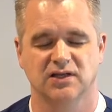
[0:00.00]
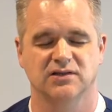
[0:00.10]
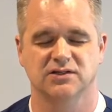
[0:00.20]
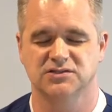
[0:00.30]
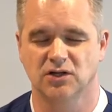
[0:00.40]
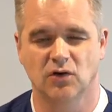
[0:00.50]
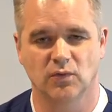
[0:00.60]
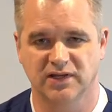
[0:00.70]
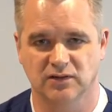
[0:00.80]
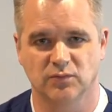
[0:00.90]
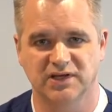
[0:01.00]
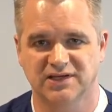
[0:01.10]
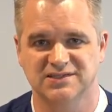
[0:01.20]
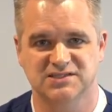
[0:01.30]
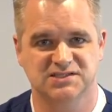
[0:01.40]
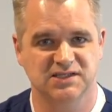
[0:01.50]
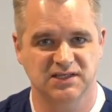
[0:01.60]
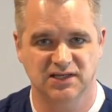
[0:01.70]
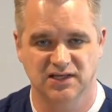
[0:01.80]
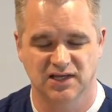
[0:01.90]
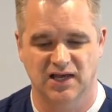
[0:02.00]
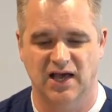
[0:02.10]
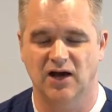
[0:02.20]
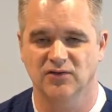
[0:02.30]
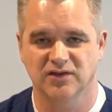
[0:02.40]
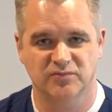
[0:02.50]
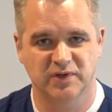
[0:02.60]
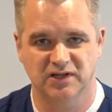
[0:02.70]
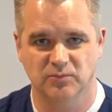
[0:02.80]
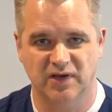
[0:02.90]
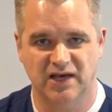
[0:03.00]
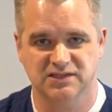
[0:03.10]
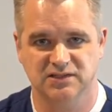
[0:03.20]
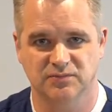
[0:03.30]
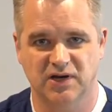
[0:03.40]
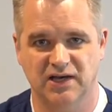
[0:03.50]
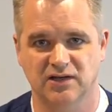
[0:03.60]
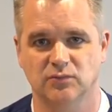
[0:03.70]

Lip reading: There's no way that we can see how they've been impacted by it.